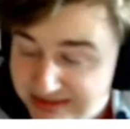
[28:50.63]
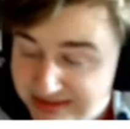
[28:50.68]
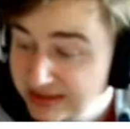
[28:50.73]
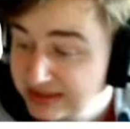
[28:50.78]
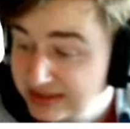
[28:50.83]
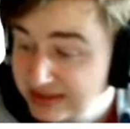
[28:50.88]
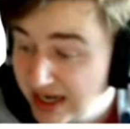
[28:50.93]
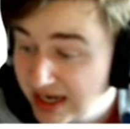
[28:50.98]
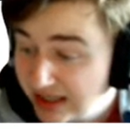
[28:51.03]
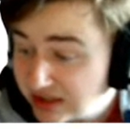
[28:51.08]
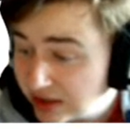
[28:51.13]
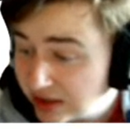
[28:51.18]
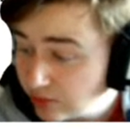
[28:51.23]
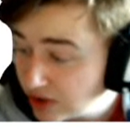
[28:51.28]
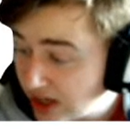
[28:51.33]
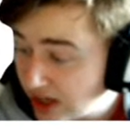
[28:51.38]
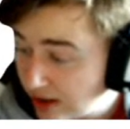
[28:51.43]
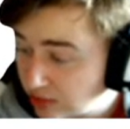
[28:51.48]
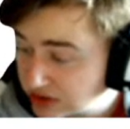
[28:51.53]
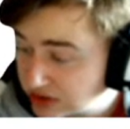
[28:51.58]
exactly
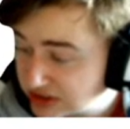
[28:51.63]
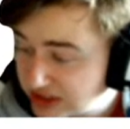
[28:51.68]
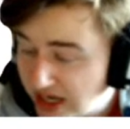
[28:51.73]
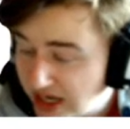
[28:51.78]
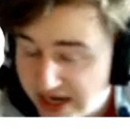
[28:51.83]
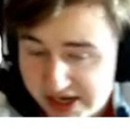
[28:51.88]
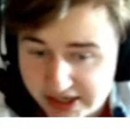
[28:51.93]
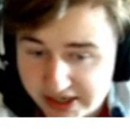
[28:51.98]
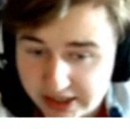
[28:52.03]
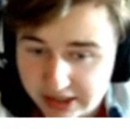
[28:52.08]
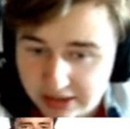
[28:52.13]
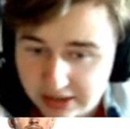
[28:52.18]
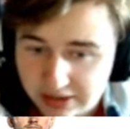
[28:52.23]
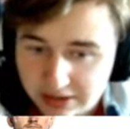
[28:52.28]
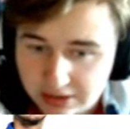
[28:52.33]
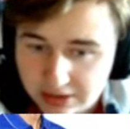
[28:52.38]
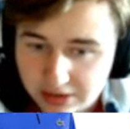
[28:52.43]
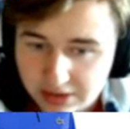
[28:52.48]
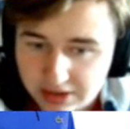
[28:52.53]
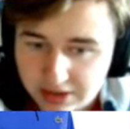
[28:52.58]
what I was saying.
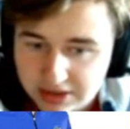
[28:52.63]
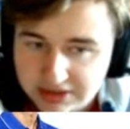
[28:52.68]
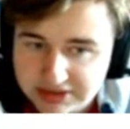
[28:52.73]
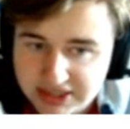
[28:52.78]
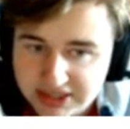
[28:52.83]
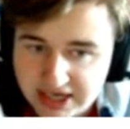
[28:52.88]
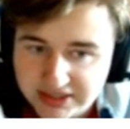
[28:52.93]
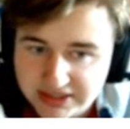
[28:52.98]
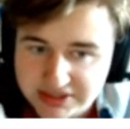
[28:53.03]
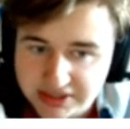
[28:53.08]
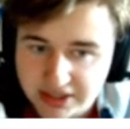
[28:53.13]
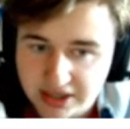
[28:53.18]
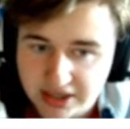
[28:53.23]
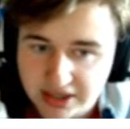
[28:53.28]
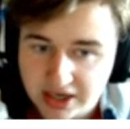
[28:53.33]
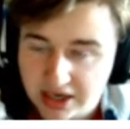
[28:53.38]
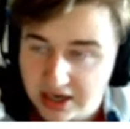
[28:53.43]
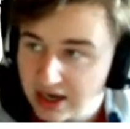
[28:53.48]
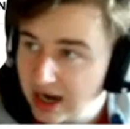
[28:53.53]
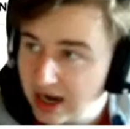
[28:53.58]
That
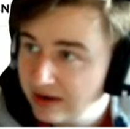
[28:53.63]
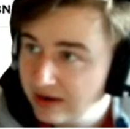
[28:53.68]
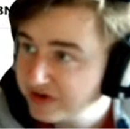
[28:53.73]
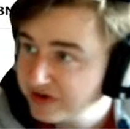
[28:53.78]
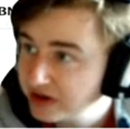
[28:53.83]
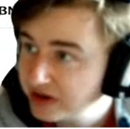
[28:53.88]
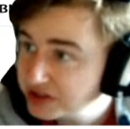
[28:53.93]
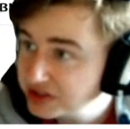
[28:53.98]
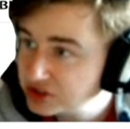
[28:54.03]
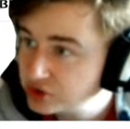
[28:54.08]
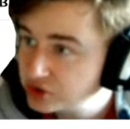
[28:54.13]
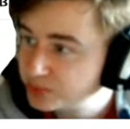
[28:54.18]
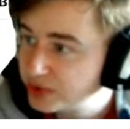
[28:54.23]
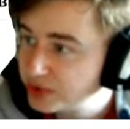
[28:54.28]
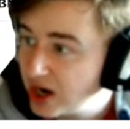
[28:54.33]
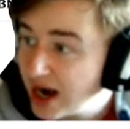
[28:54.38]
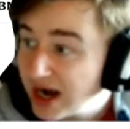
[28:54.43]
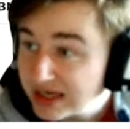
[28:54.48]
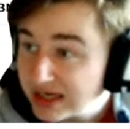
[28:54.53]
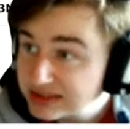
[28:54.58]
I'm very
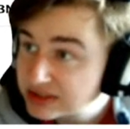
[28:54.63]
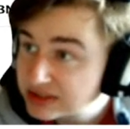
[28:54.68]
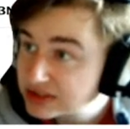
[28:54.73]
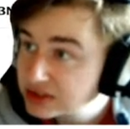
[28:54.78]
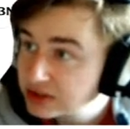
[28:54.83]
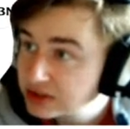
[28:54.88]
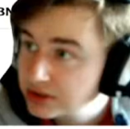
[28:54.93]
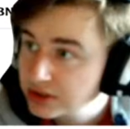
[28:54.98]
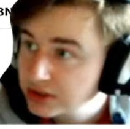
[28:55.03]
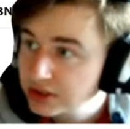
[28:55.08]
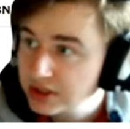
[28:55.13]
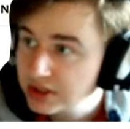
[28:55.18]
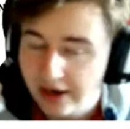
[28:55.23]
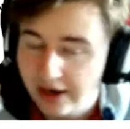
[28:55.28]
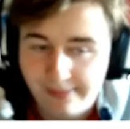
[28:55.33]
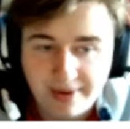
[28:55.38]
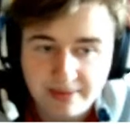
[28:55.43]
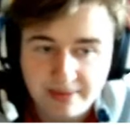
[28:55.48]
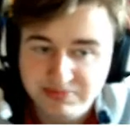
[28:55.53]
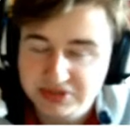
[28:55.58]
surprised.
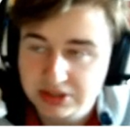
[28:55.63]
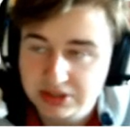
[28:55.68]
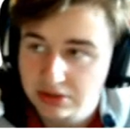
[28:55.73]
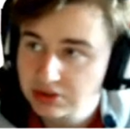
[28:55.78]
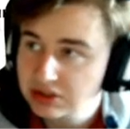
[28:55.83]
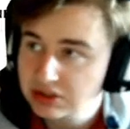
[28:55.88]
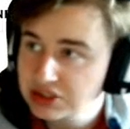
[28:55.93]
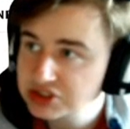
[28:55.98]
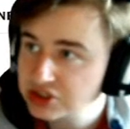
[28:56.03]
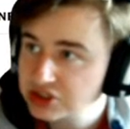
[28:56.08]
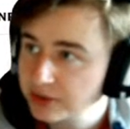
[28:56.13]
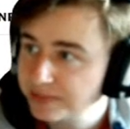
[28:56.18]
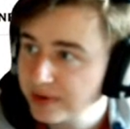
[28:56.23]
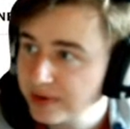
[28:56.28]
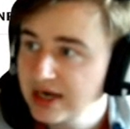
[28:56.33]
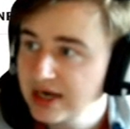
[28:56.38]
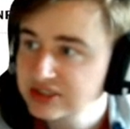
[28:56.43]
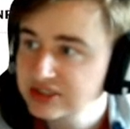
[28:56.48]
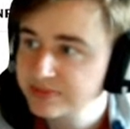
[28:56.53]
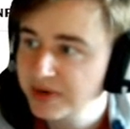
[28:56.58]
I'm absolutely
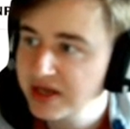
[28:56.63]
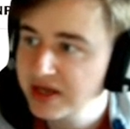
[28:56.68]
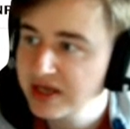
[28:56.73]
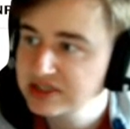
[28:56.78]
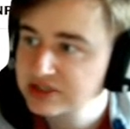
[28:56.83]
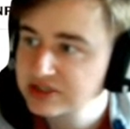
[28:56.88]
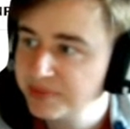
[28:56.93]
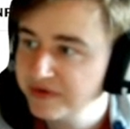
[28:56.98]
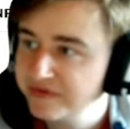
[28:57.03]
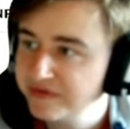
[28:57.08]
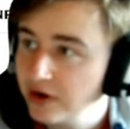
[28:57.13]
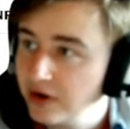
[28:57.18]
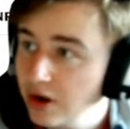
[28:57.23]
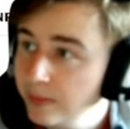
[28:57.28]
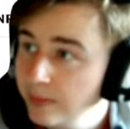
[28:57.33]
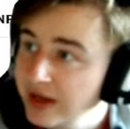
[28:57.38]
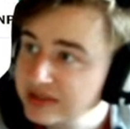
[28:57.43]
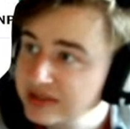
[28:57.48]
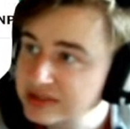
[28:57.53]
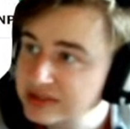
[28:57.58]
surprised by his
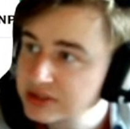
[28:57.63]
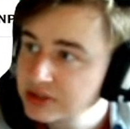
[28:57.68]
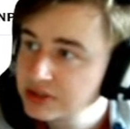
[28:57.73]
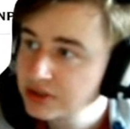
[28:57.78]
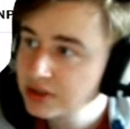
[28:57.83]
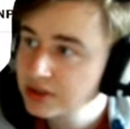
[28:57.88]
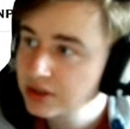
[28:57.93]
performance.